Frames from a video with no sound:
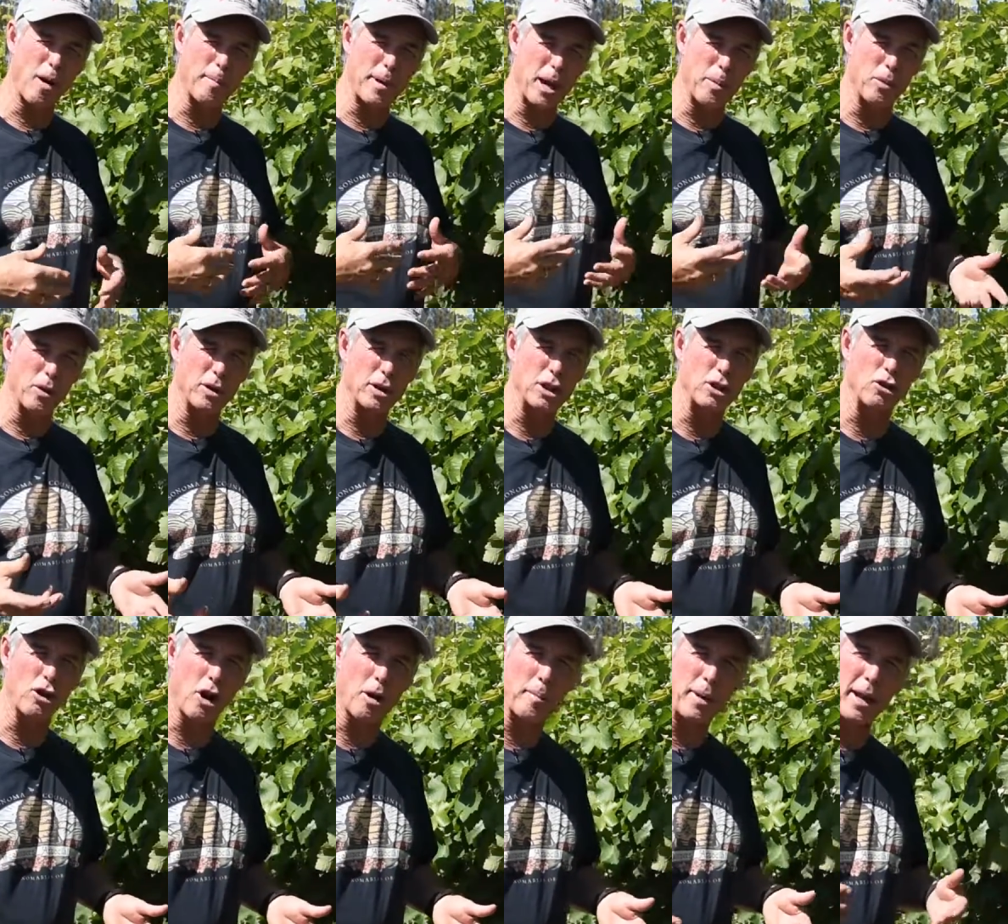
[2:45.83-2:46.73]
where I'll be able to
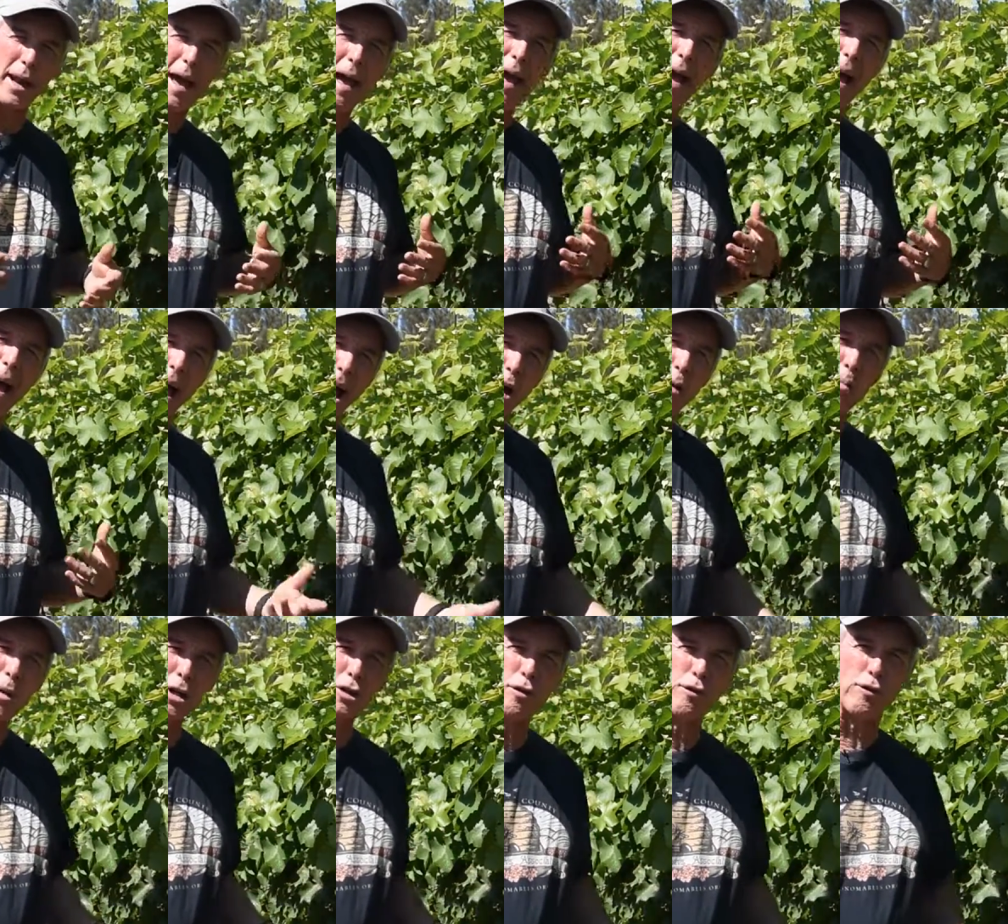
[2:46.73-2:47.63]
determine
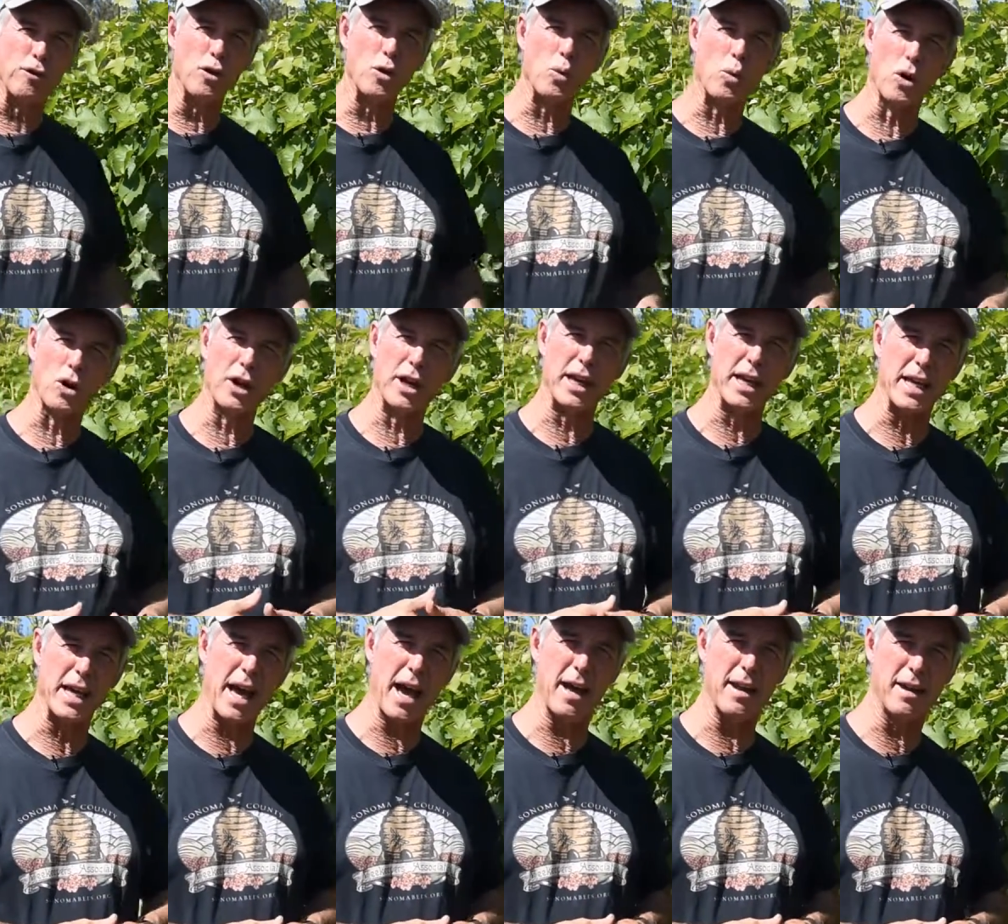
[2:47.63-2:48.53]
how much fruit we're going
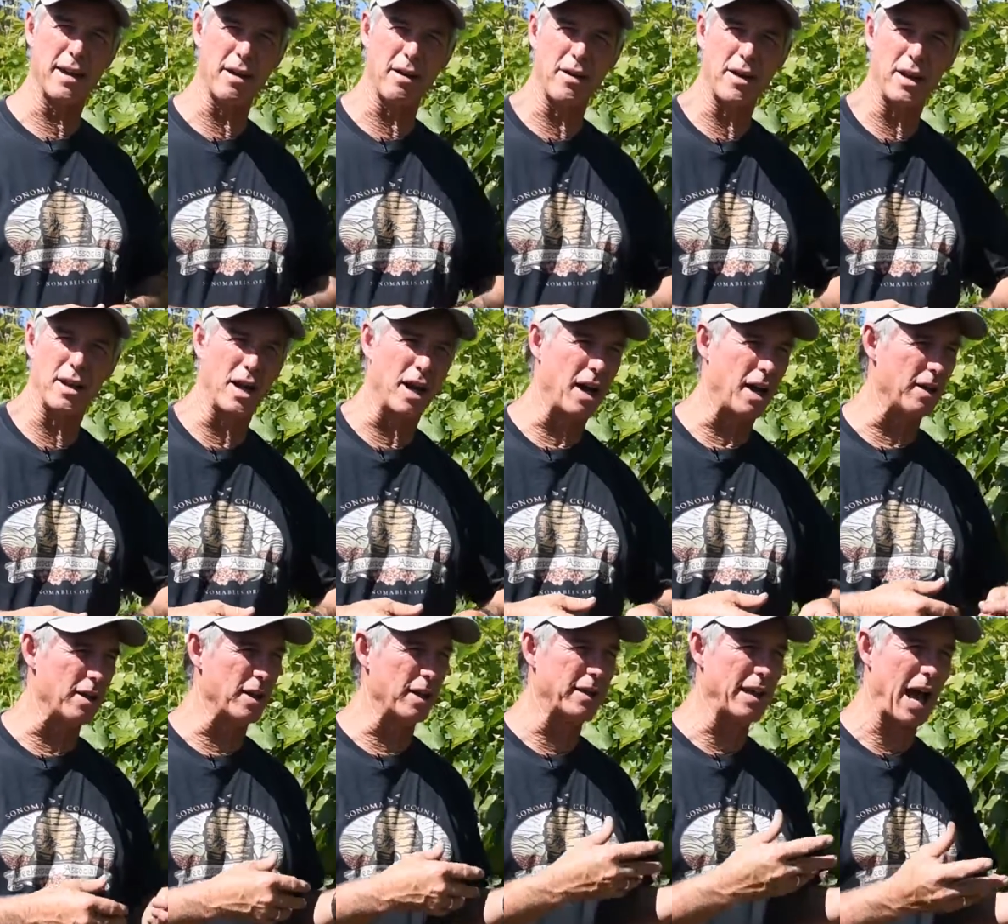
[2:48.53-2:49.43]
to get here in
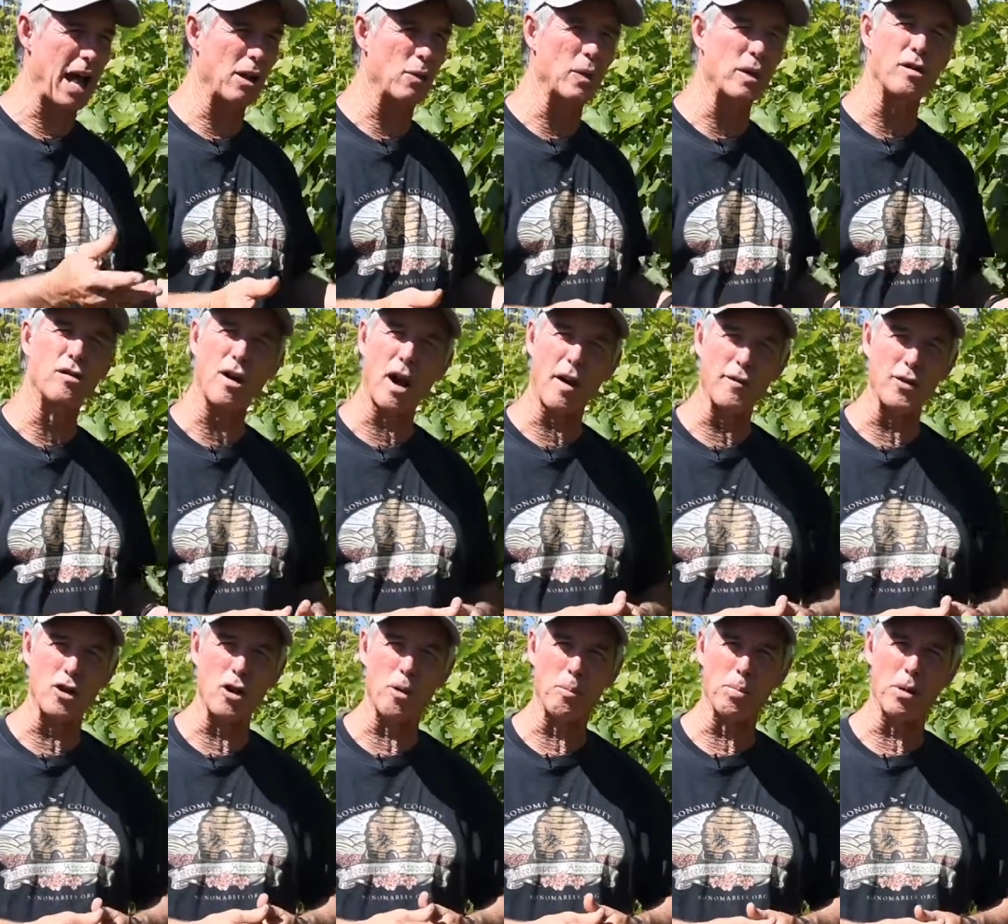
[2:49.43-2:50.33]
the Tallowan
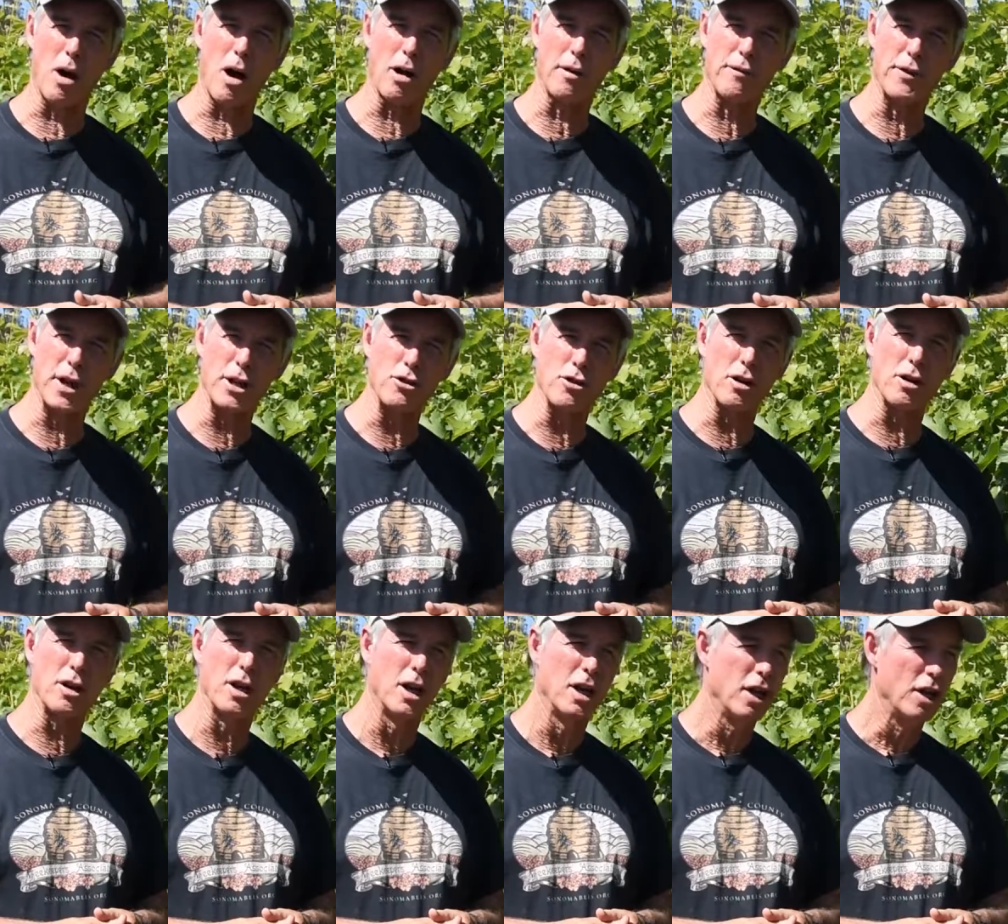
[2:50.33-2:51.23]
Sauvignon Blanc
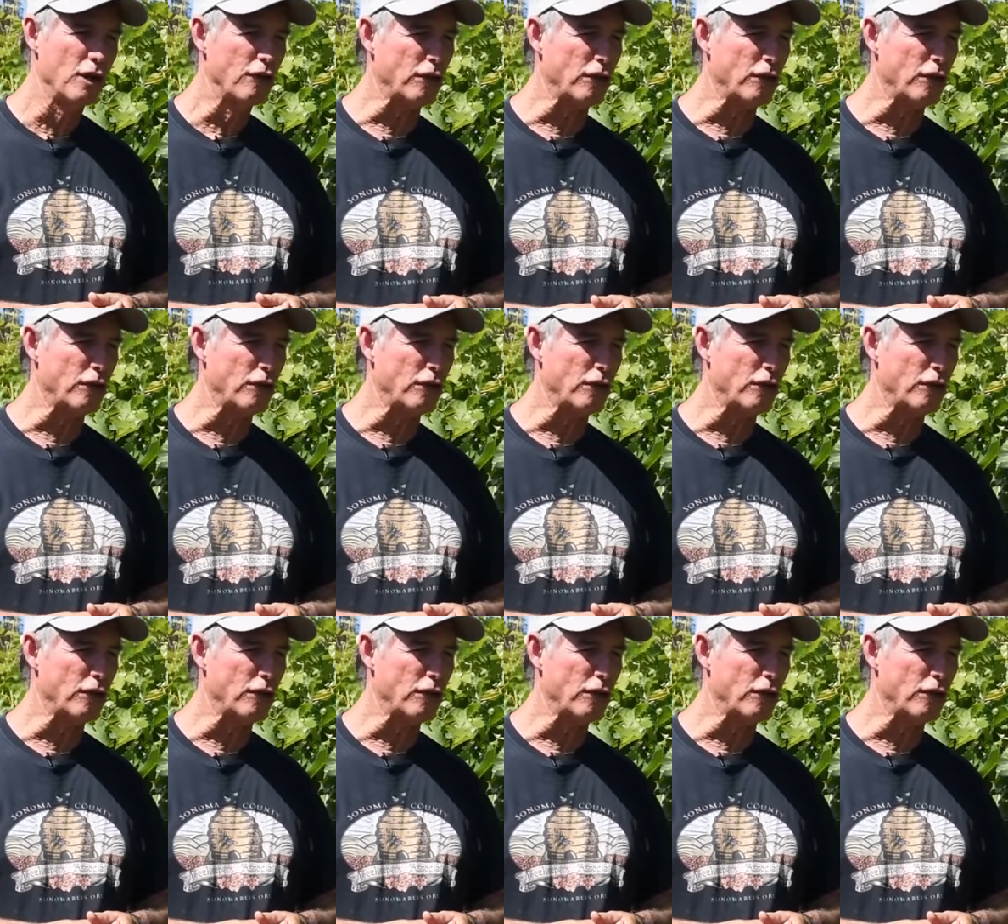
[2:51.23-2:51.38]
vineyard.